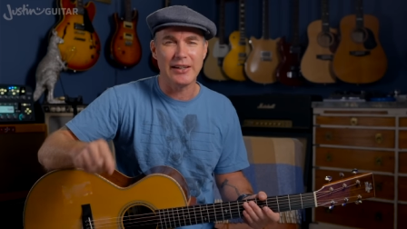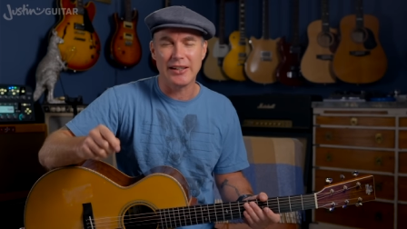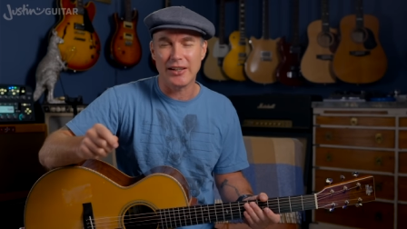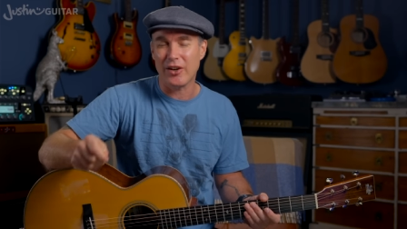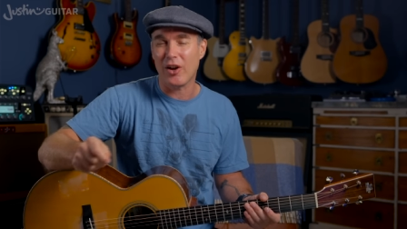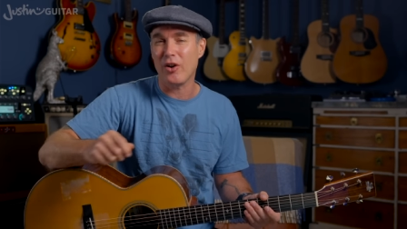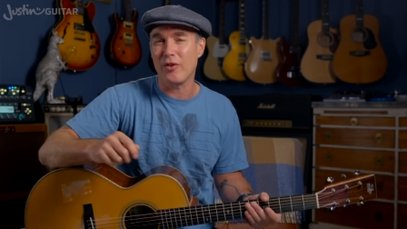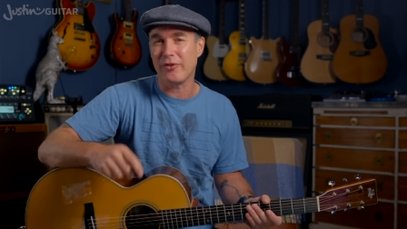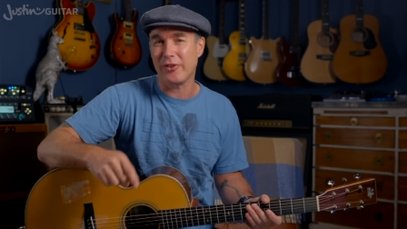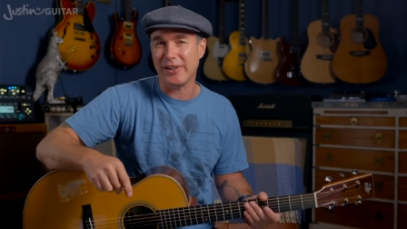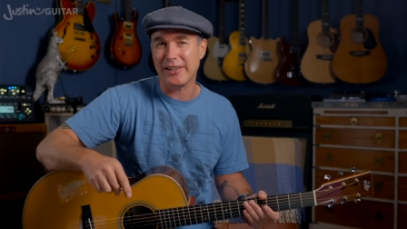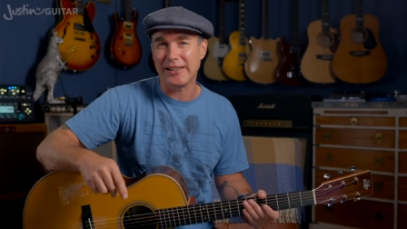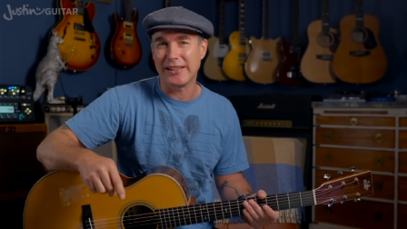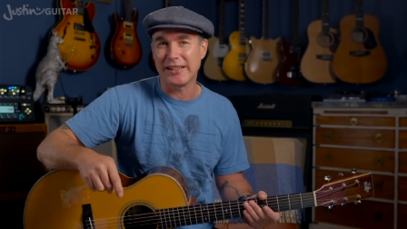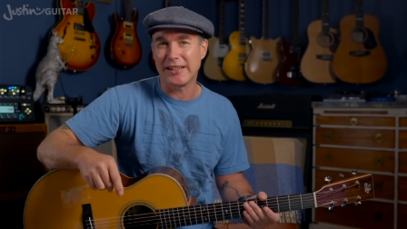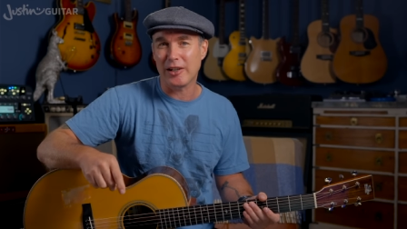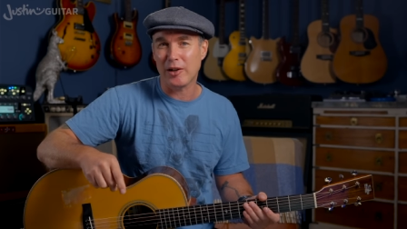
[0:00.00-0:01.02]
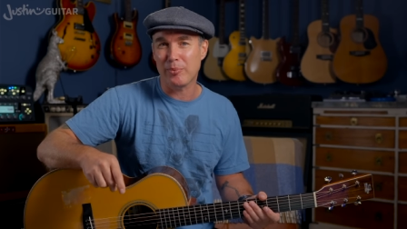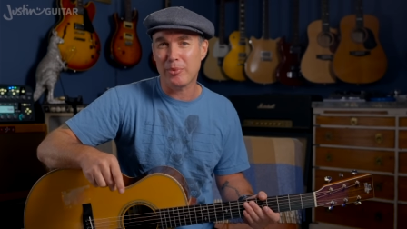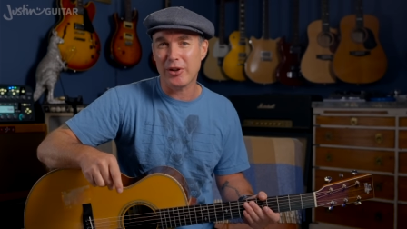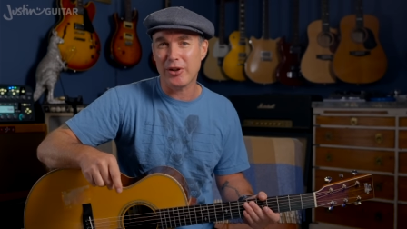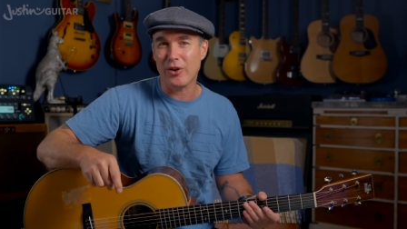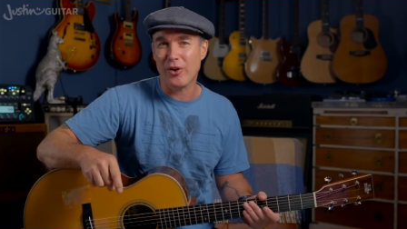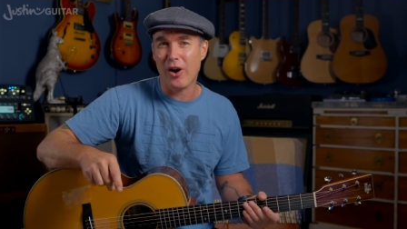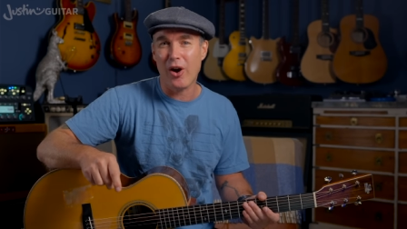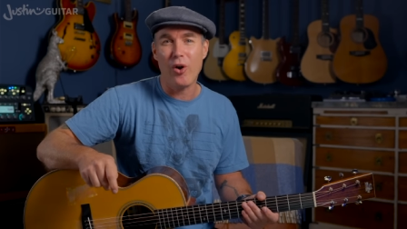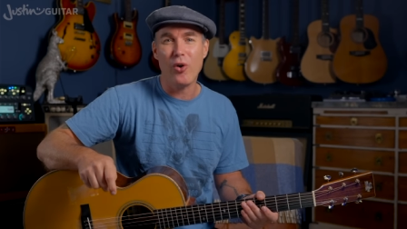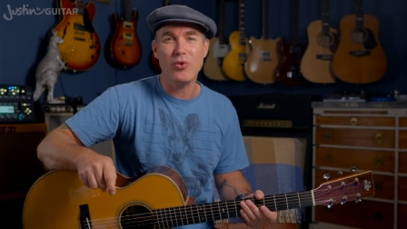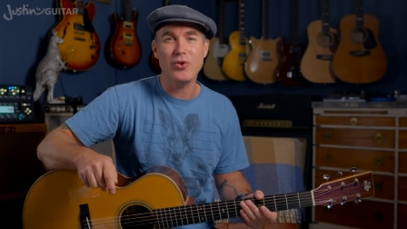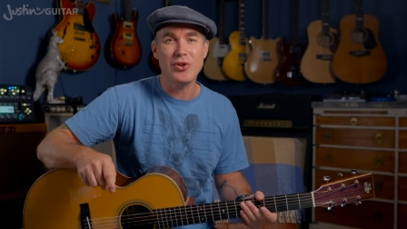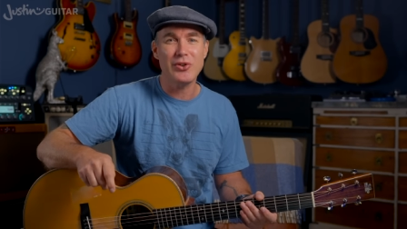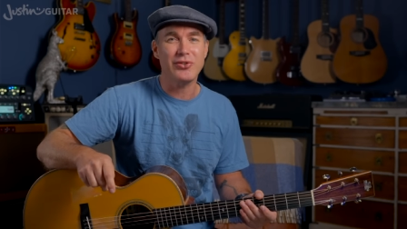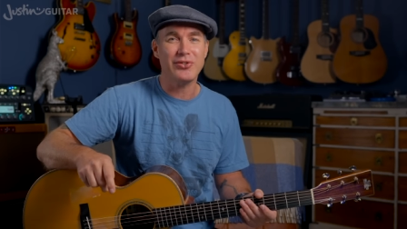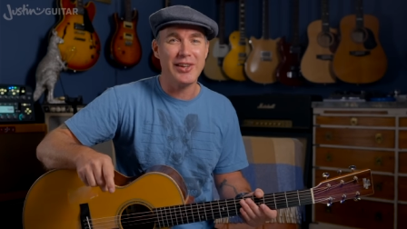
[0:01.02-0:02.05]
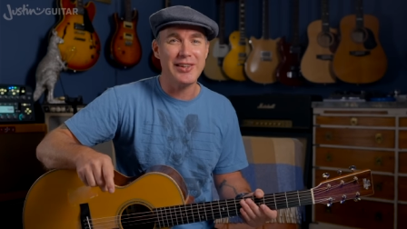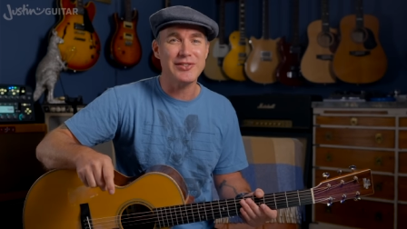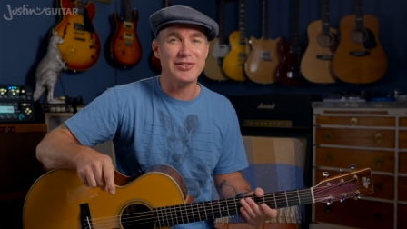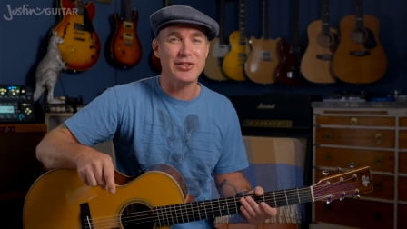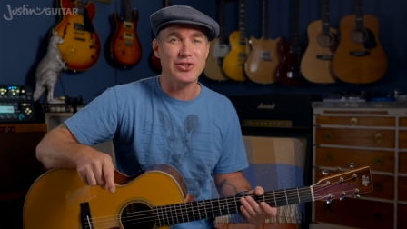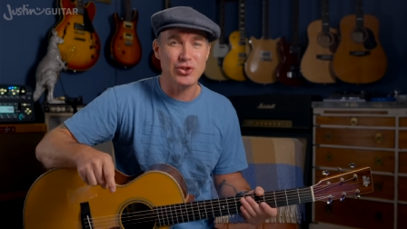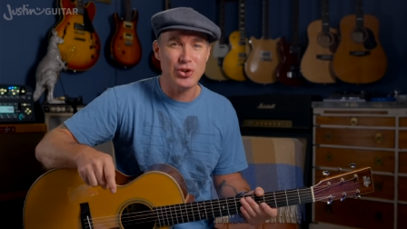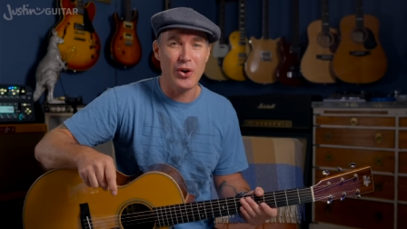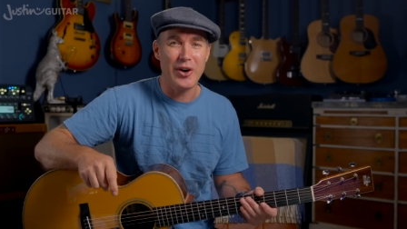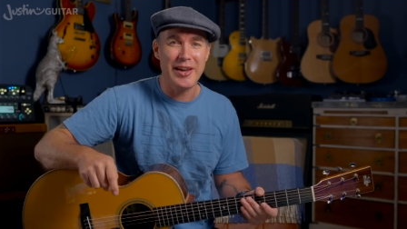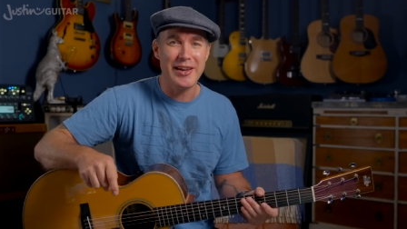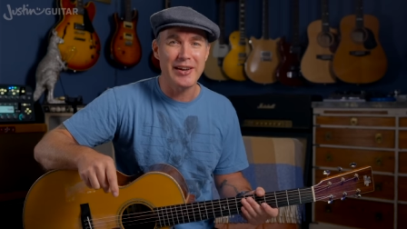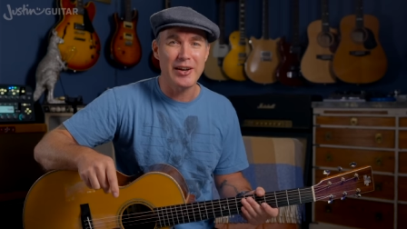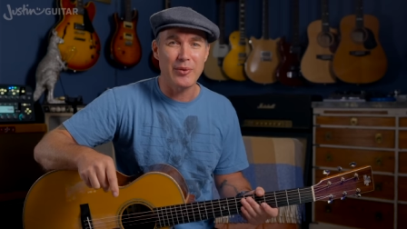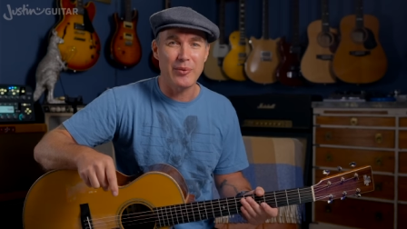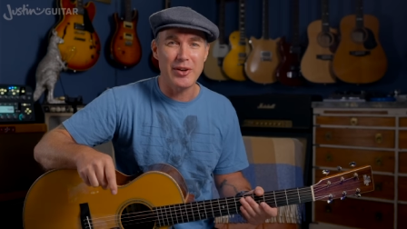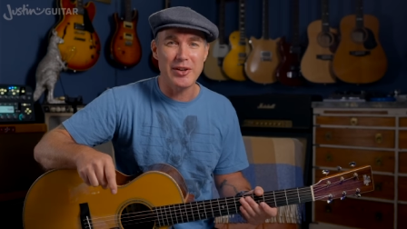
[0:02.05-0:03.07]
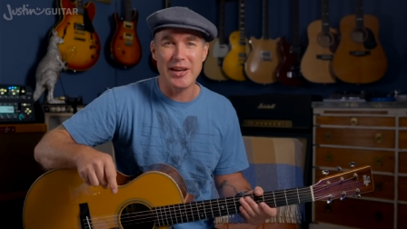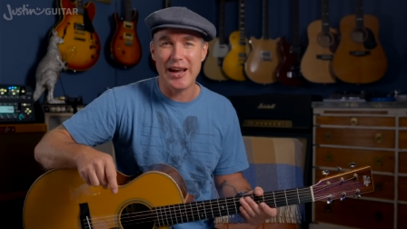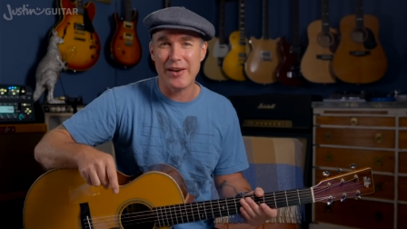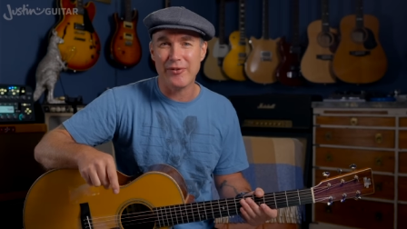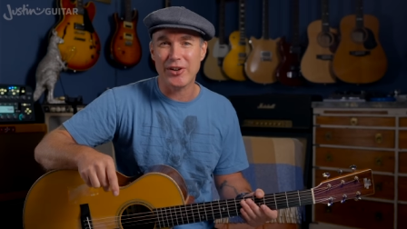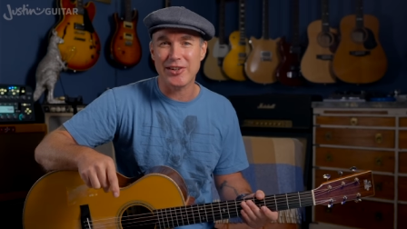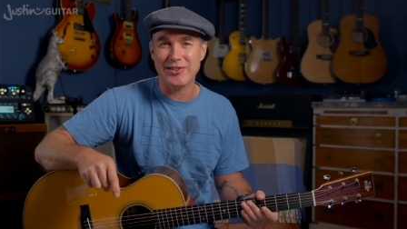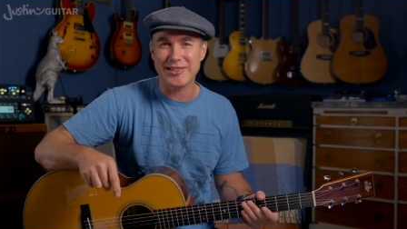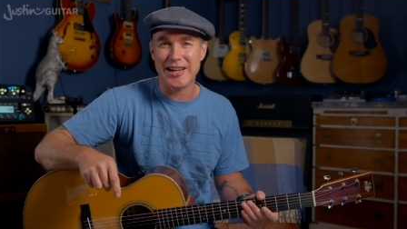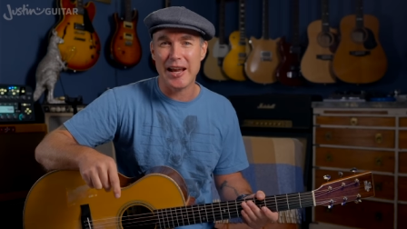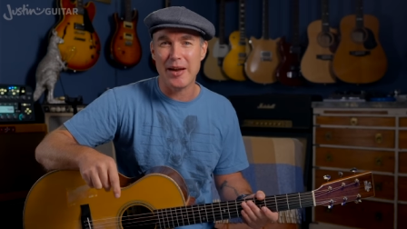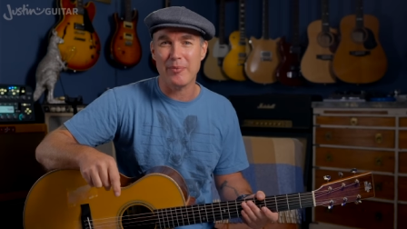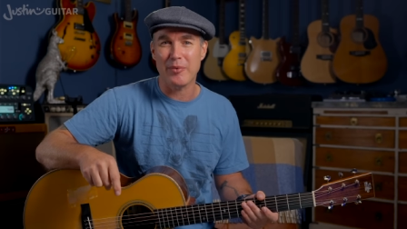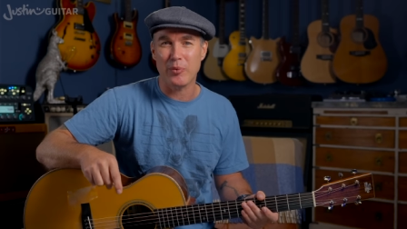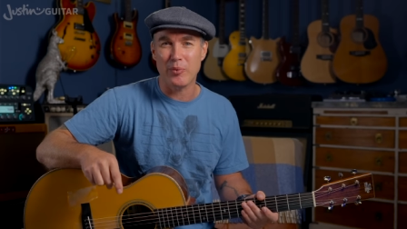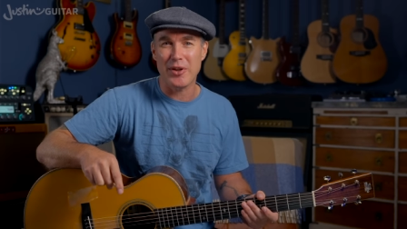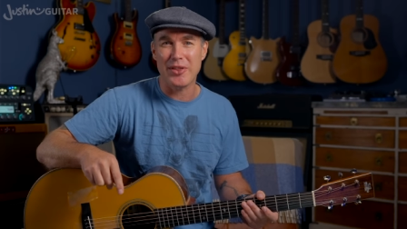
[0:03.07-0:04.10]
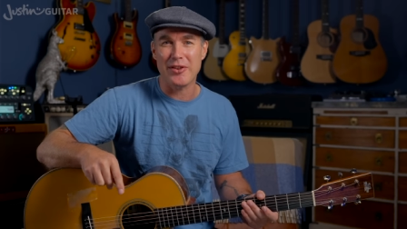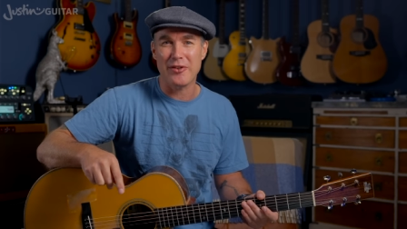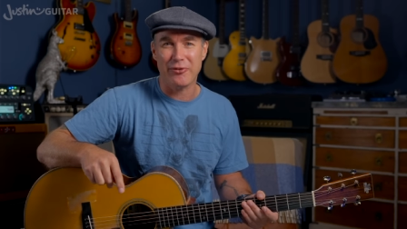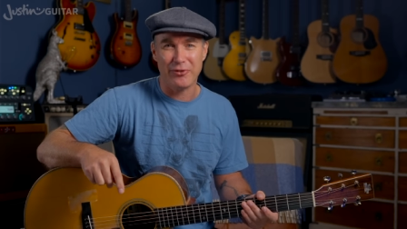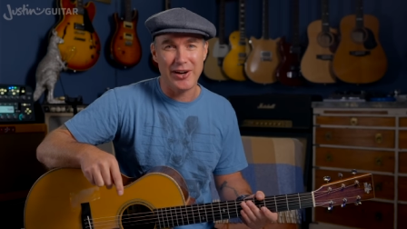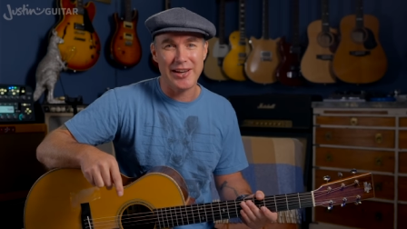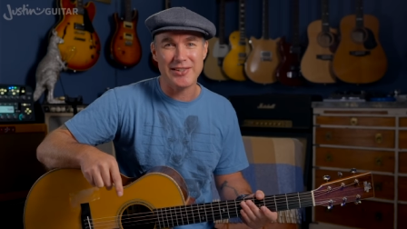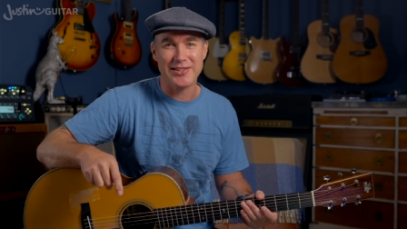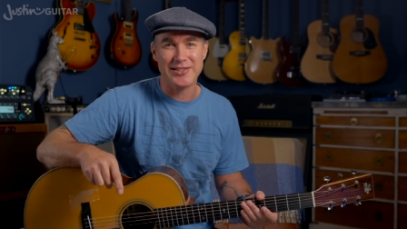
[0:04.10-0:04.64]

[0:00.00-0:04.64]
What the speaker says: And hopefully it'll bring you a whole new sense of joy when you're having a jam with your friends.